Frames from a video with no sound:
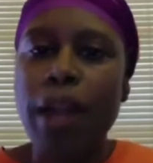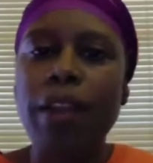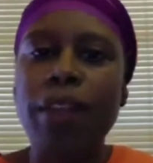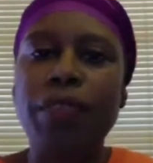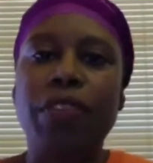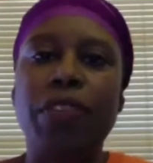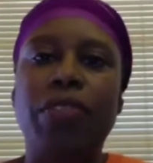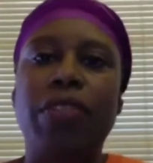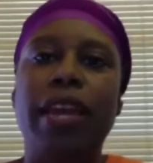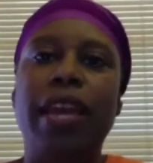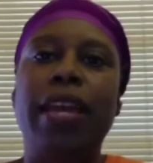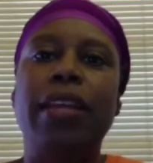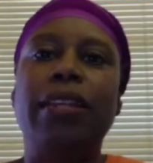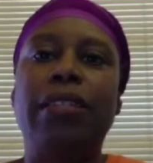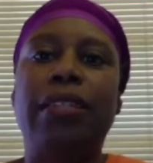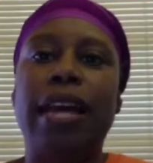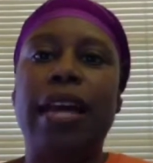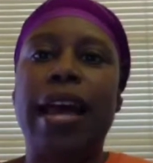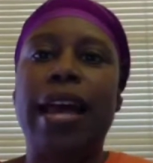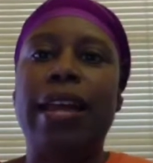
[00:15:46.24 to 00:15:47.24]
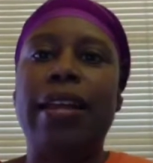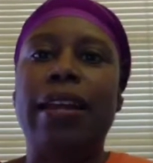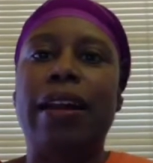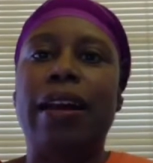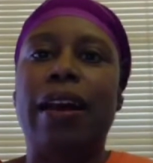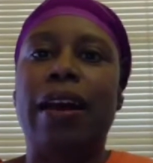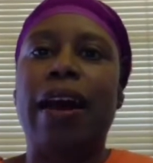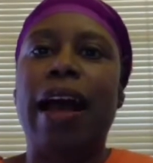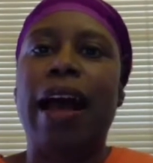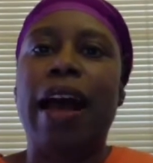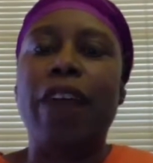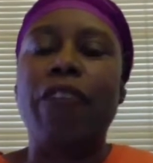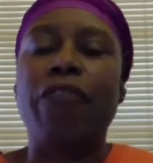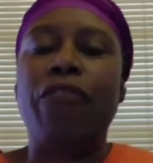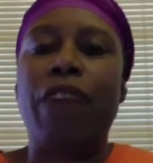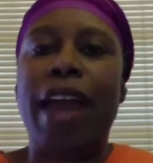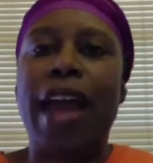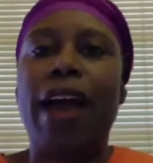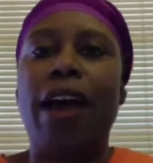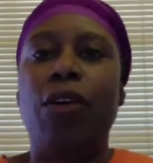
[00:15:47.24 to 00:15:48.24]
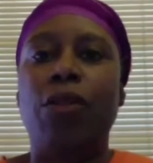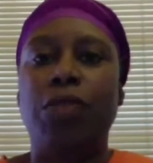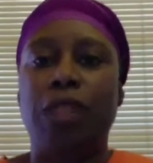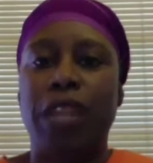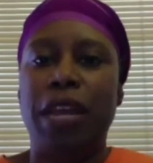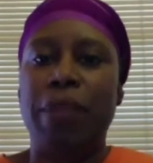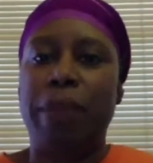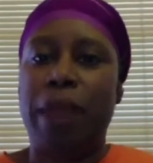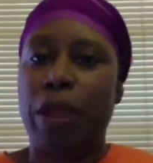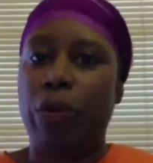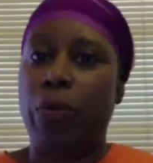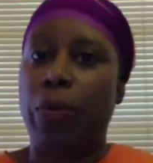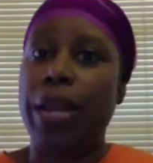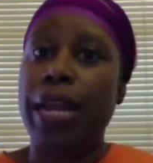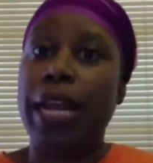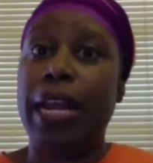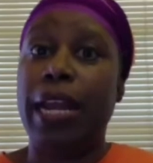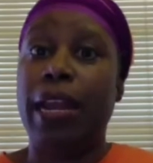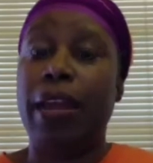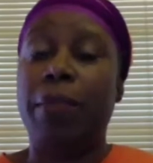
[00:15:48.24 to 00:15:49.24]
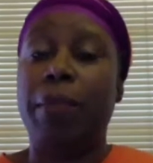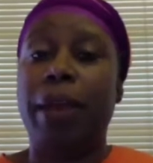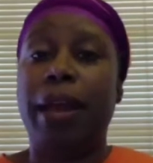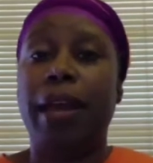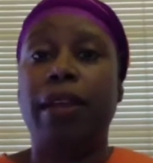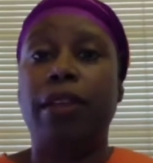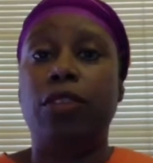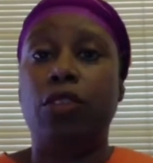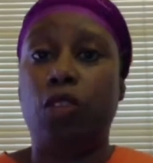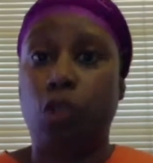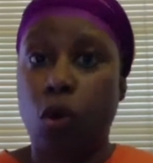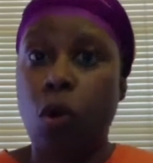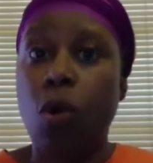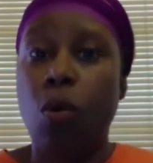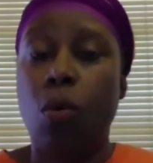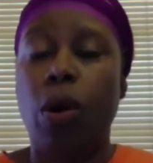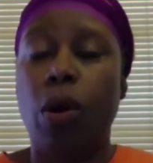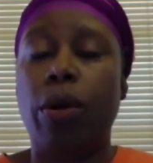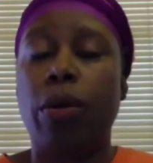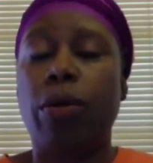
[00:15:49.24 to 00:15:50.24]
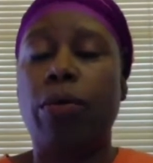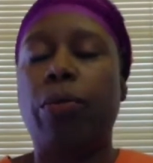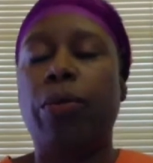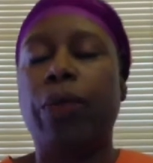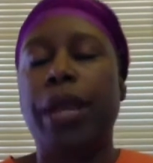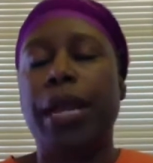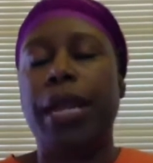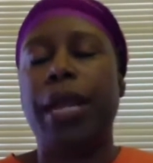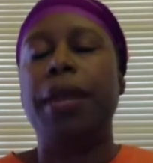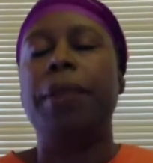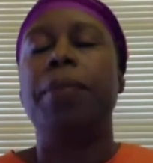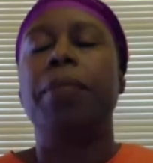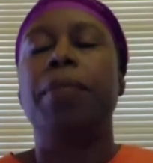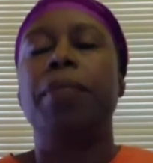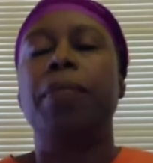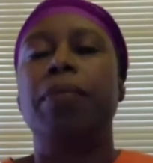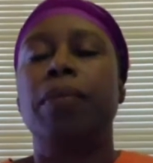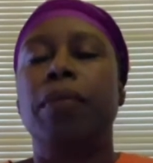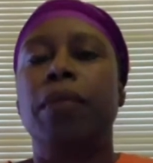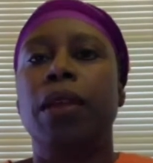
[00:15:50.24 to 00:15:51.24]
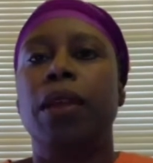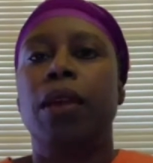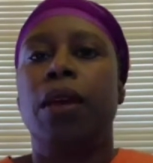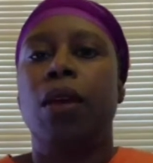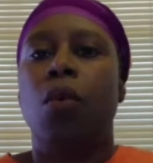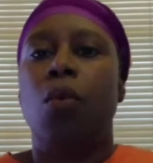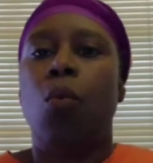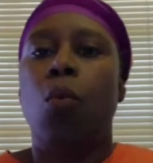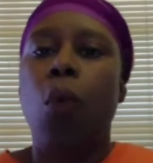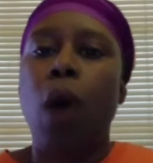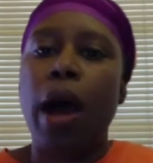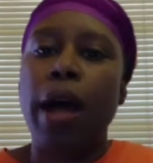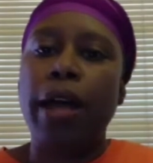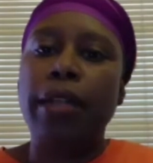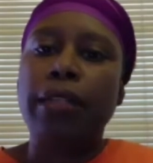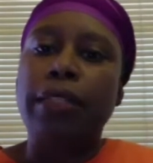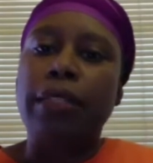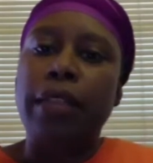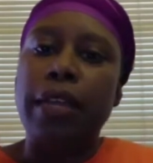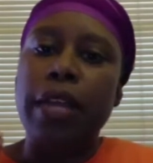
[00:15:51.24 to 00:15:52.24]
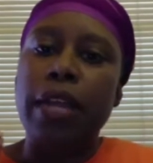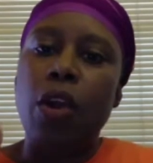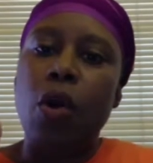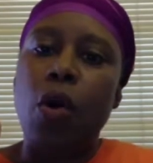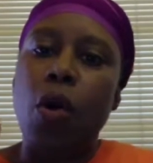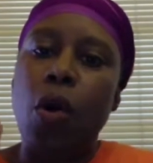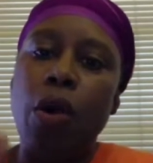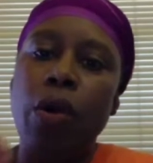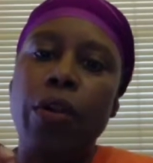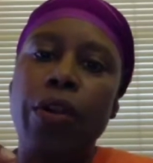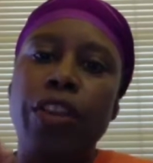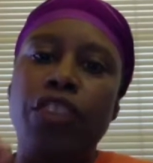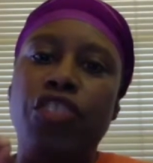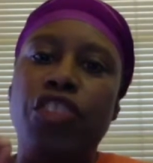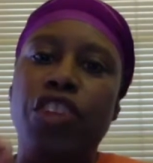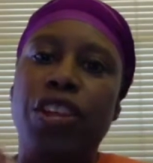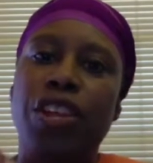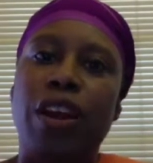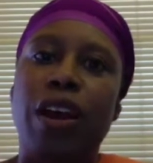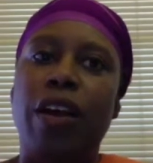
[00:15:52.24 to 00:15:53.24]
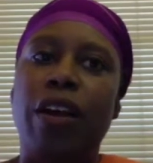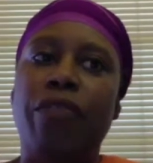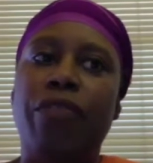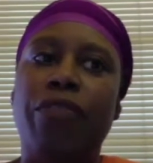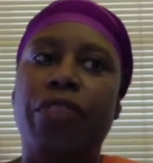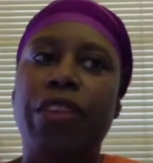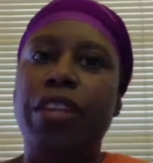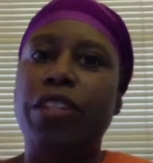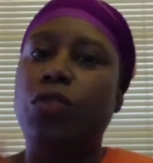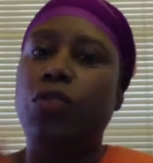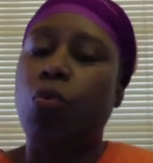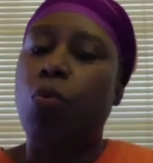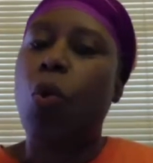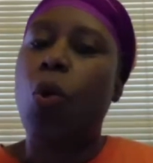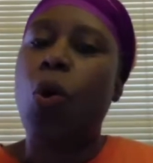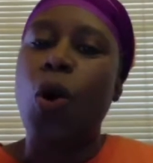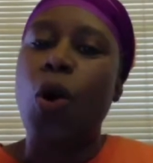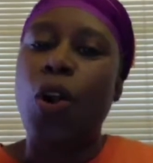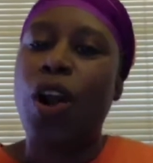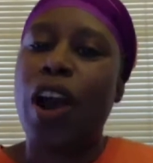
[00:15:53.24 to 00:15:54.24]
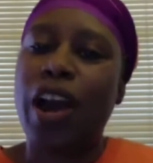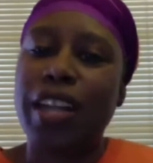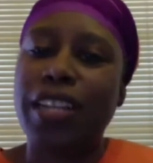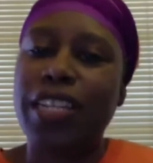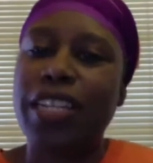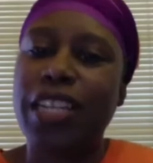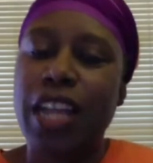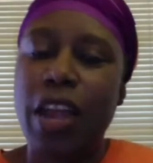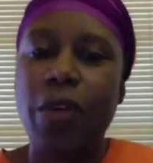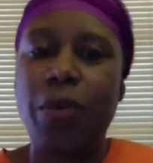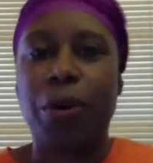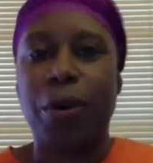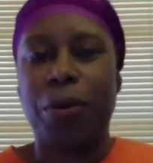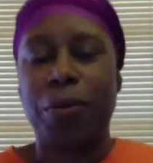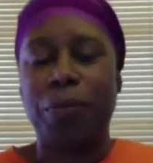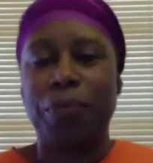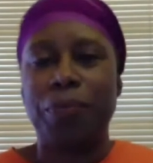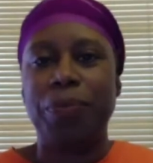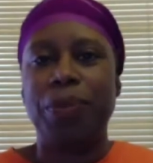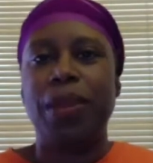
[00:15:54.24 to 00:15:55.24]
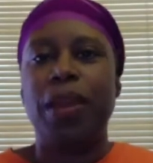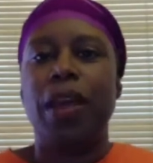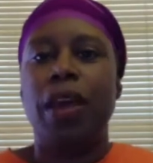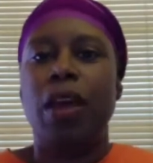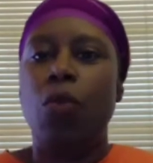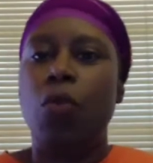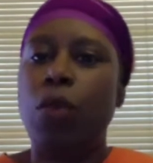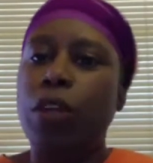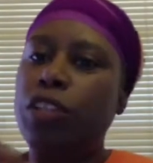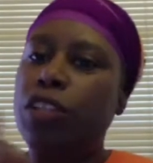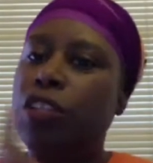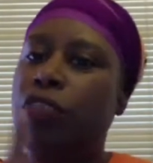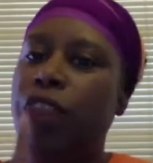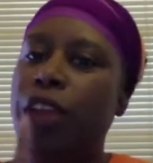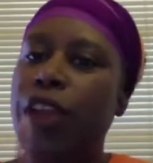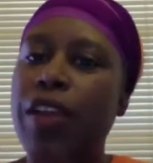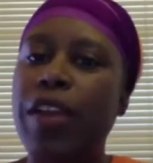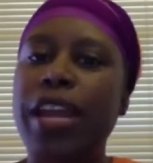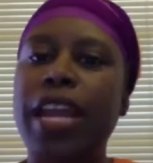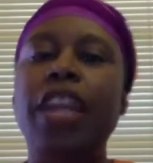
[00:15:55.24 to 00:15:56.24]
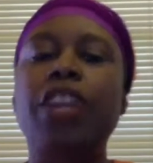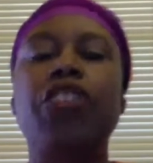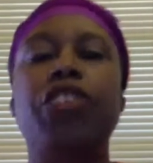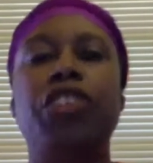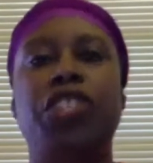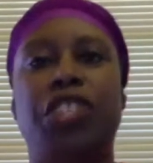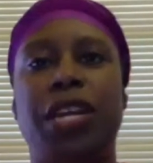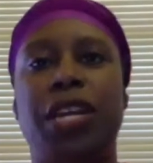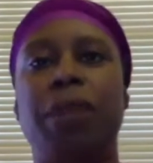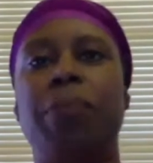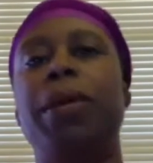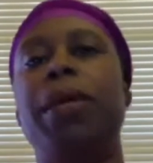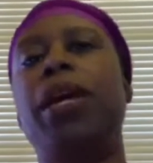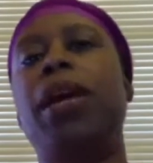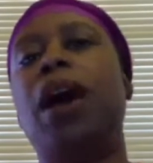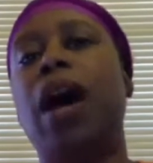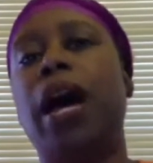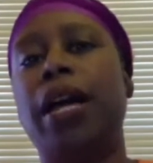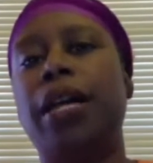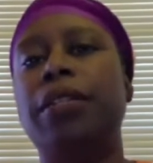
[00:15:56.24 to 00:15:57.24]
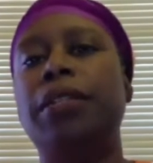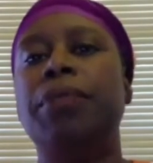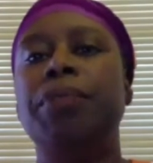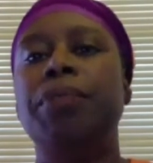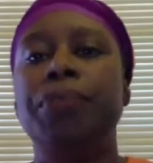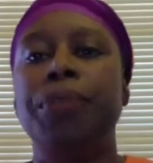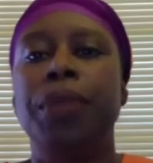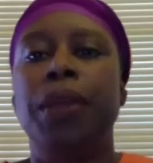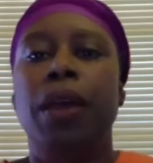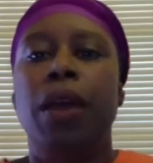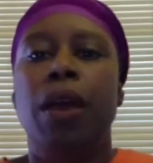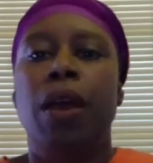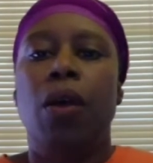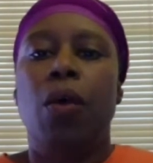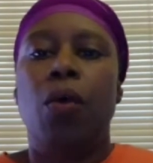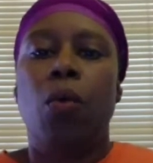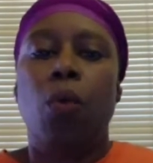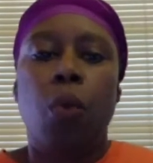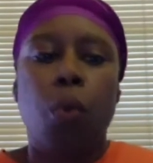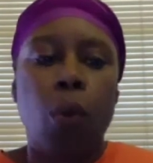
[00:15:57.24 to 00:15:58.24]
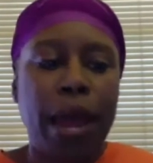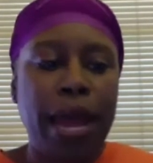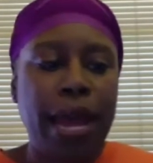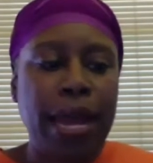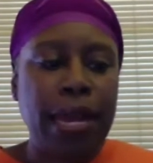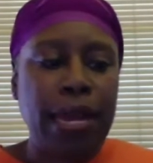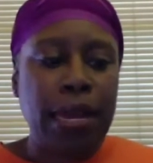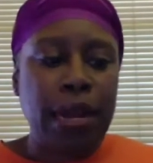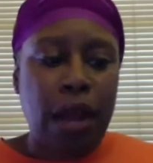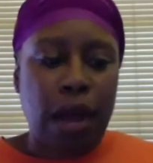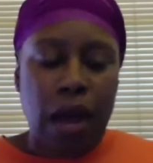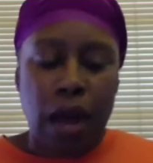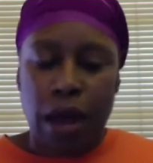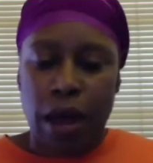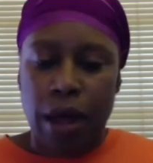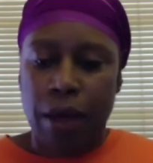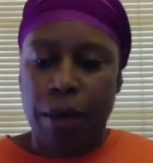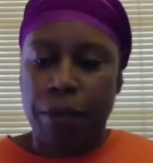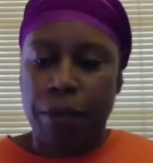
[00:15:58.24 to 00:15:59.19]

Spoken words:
One of the things that I found in my reading, in my schoolwork reading, was the origin of this war on terror, which is very interesting, because when